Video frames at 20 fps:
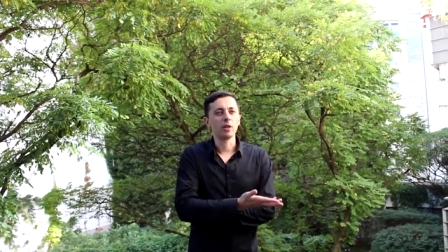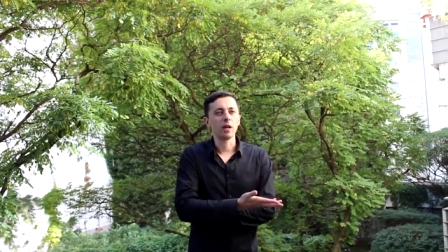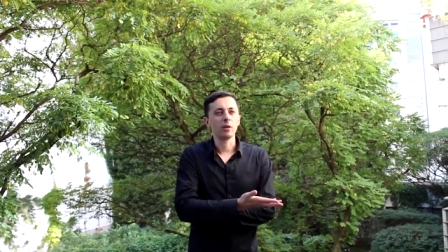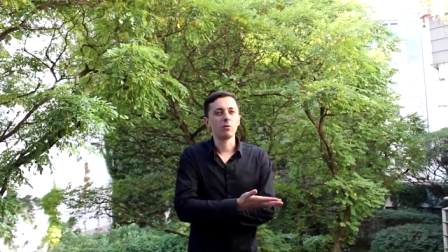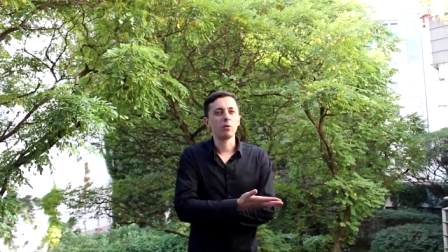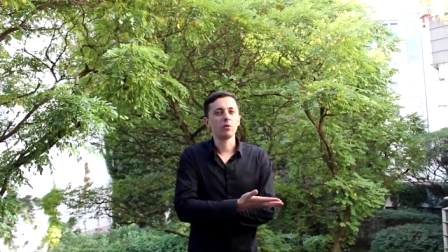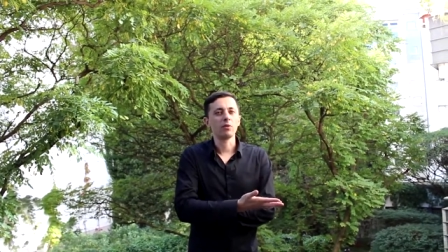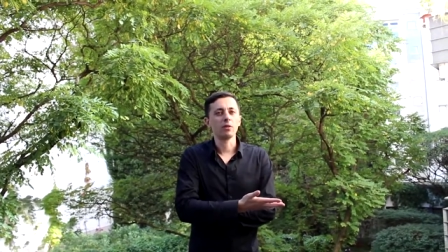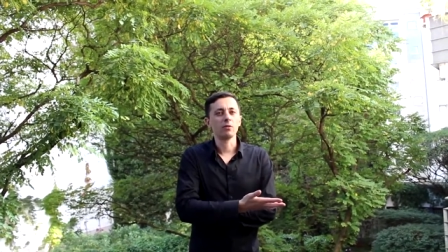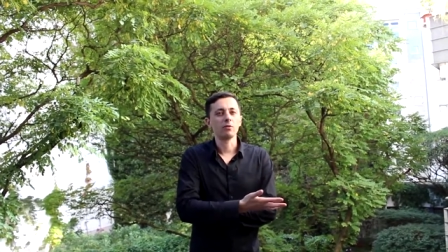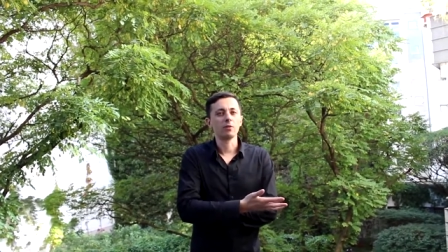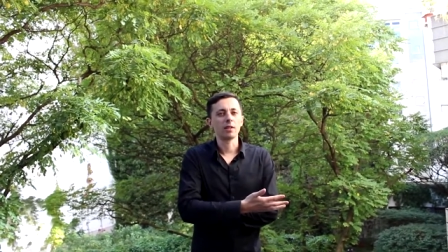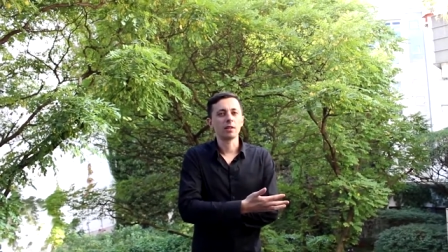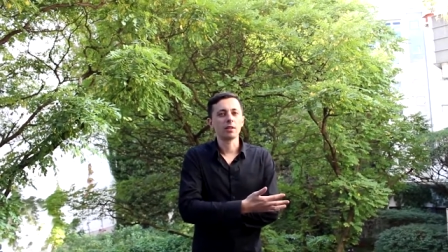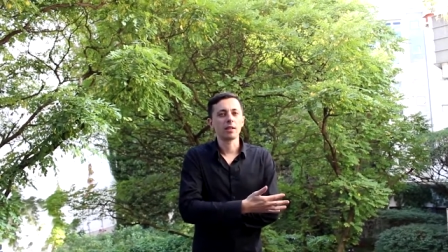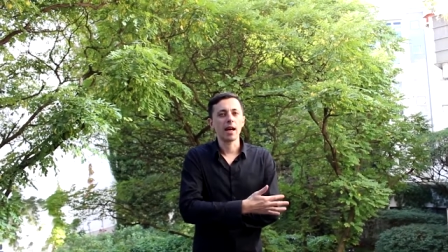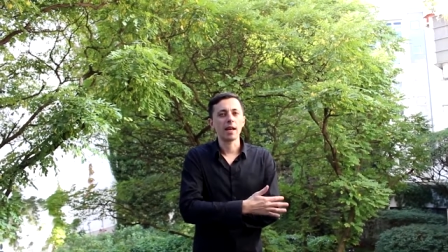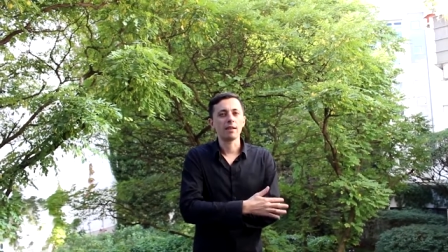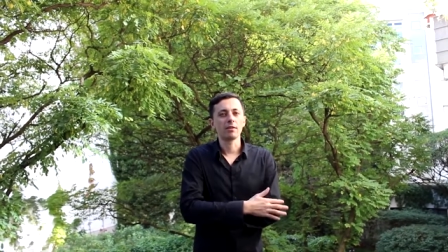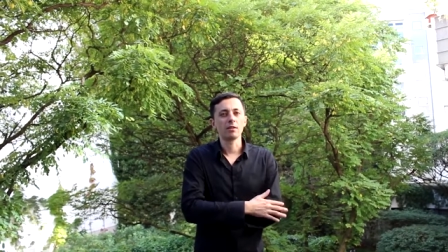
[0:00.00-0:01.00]
that was
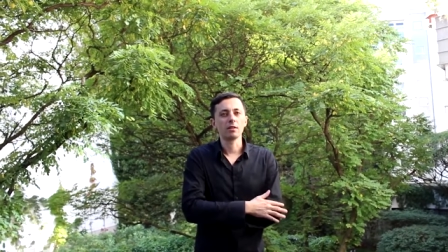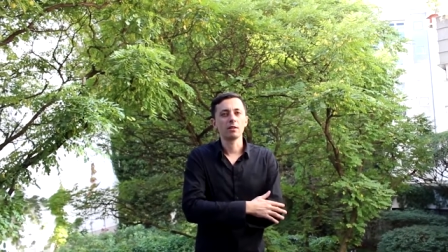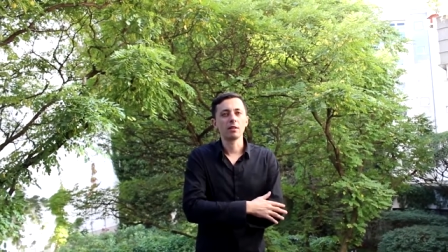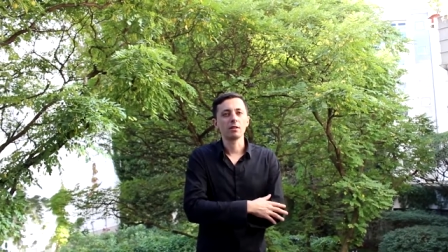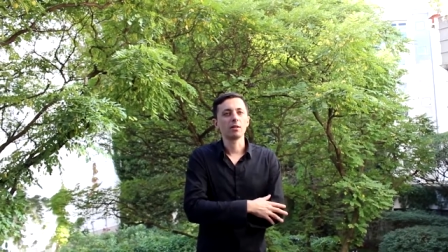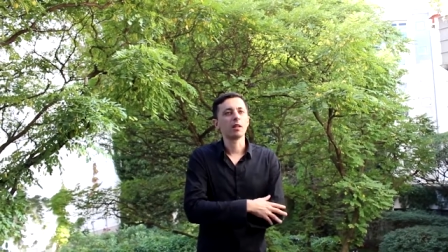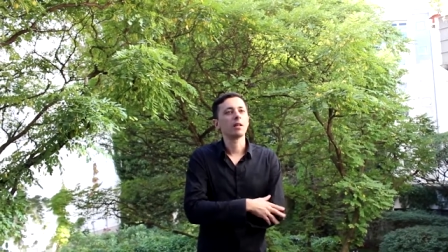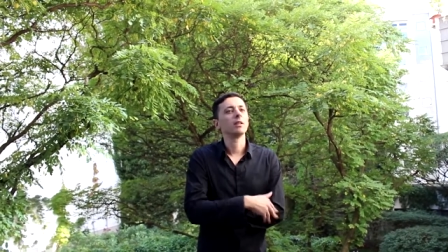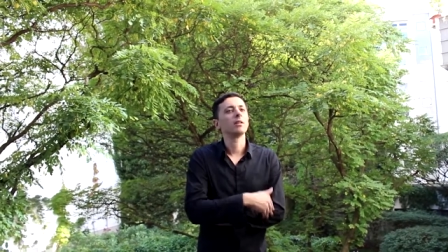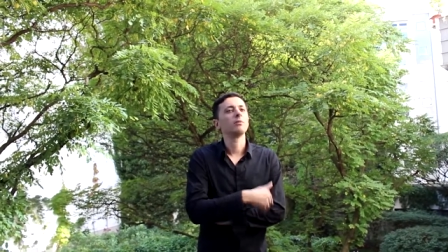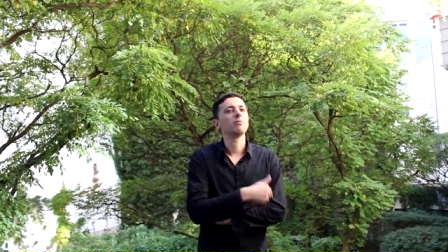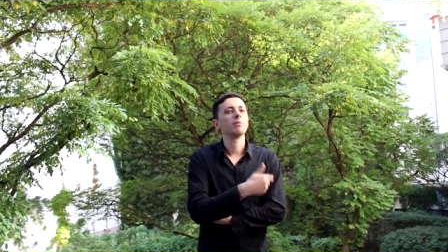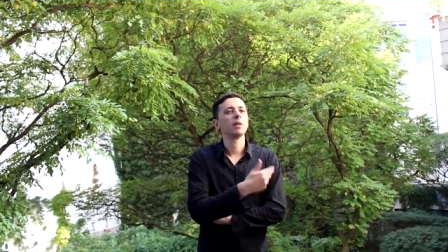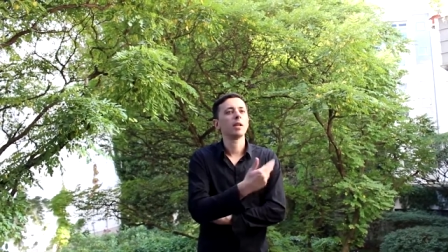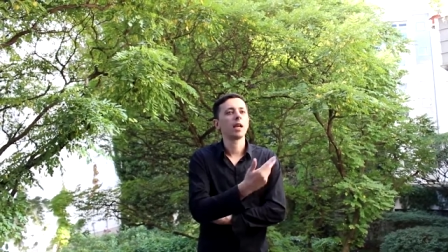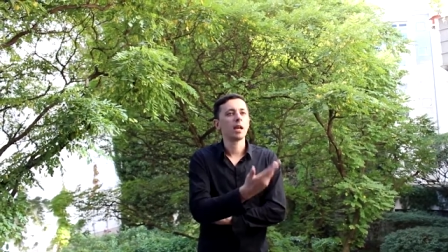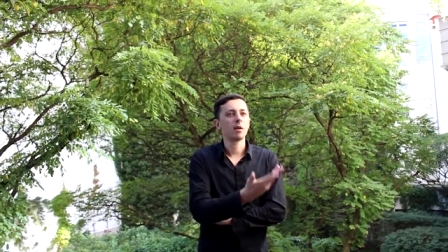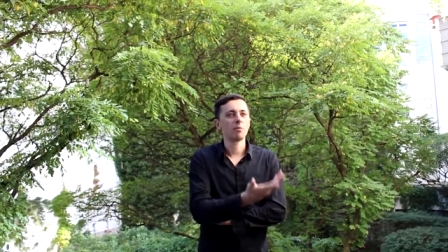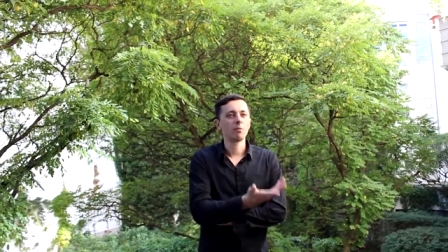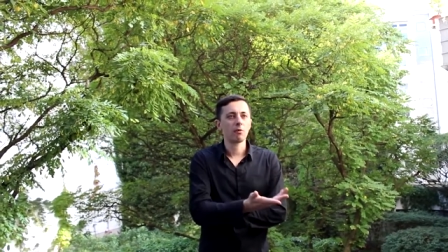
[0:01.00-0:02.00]
advertising and then it
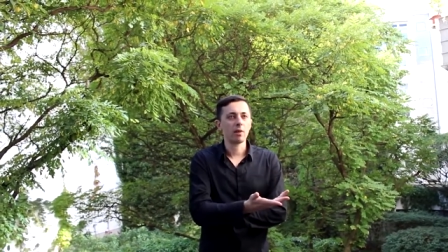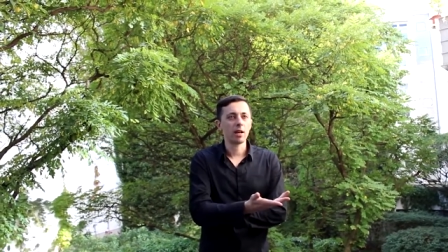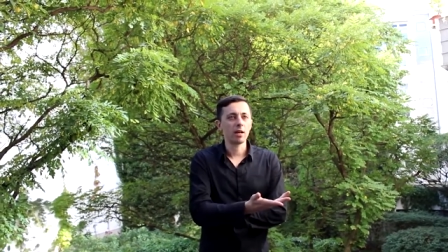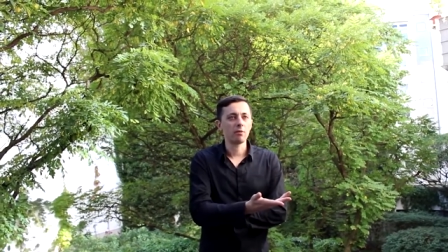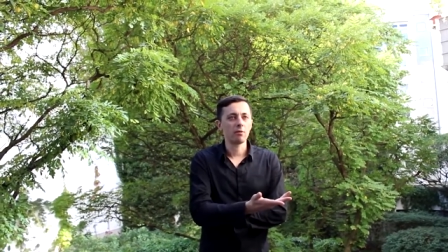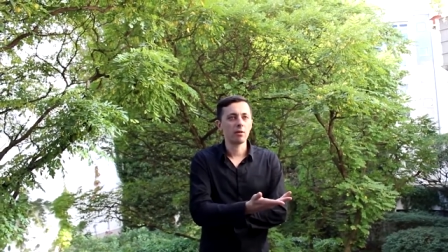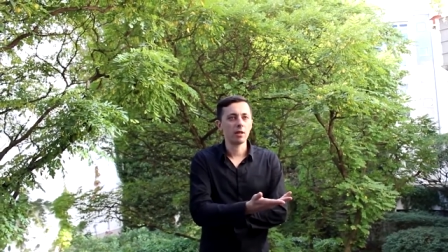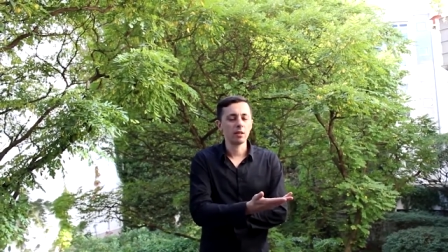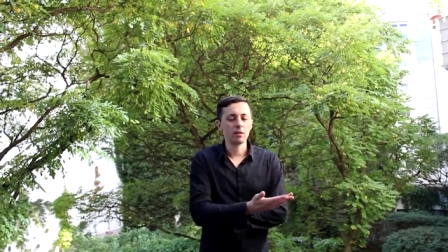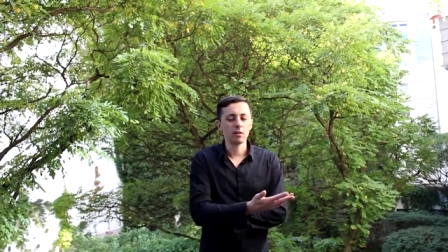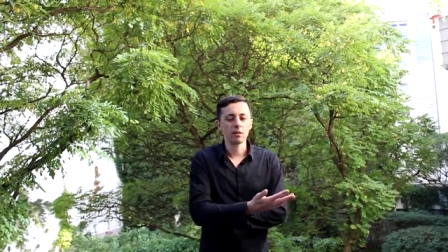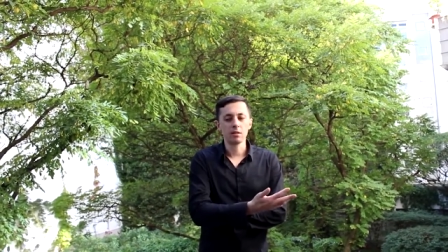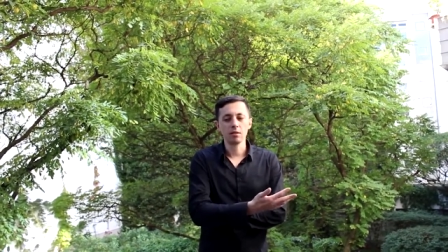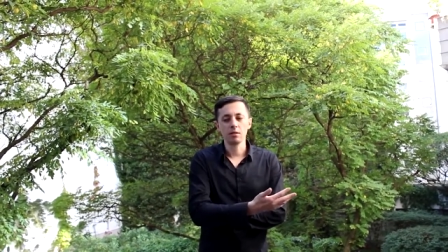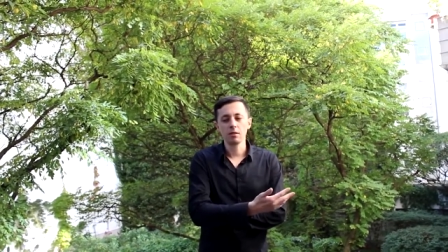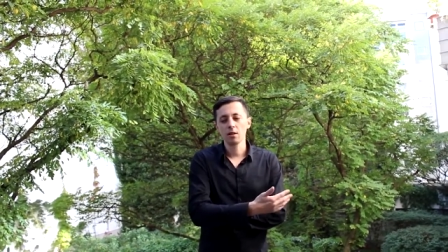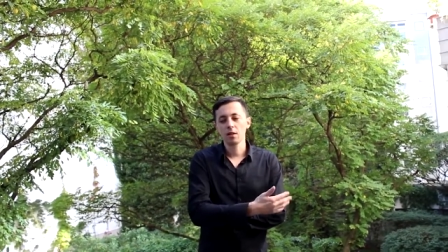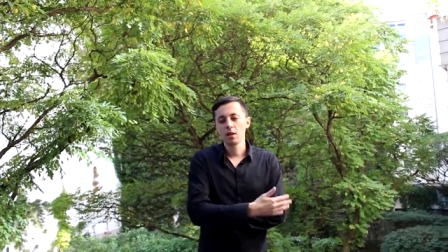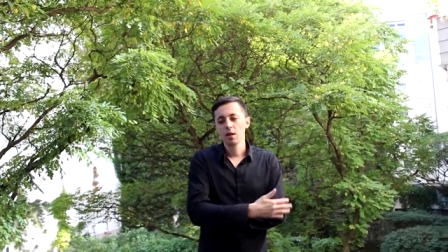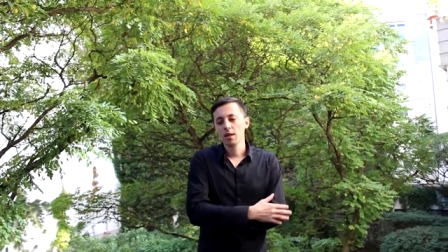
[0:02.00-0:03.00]
became
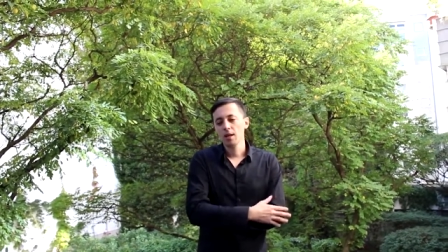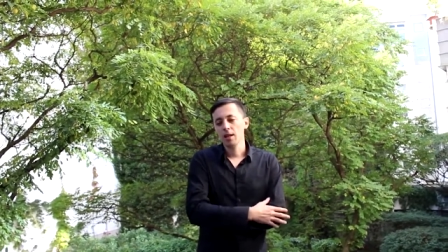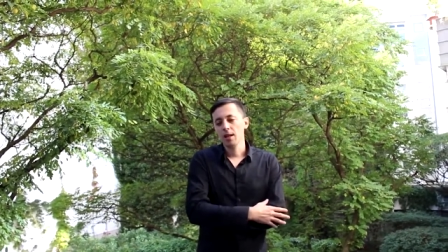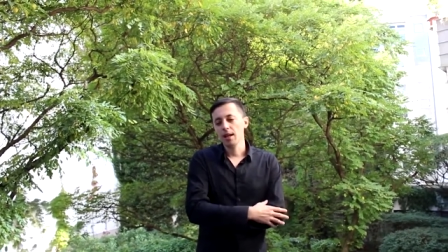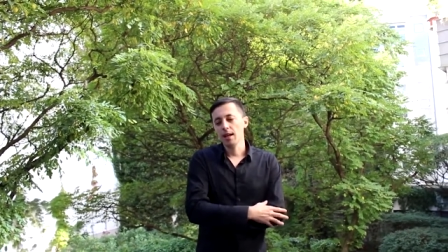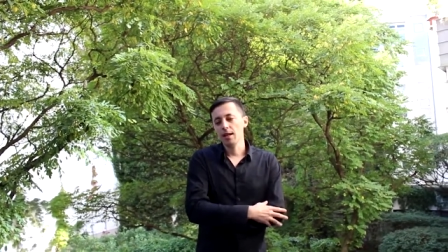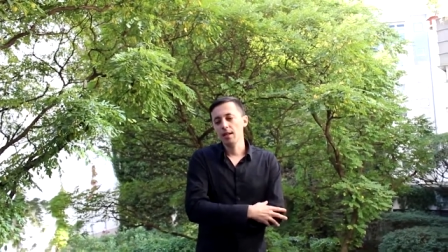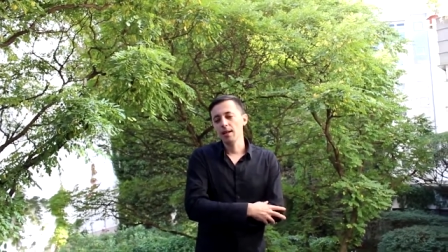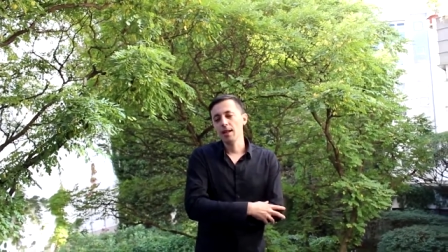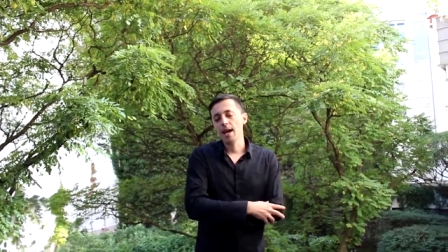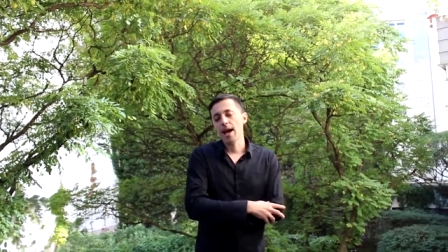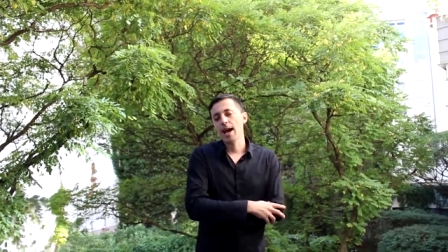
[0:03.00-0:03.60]
regulated and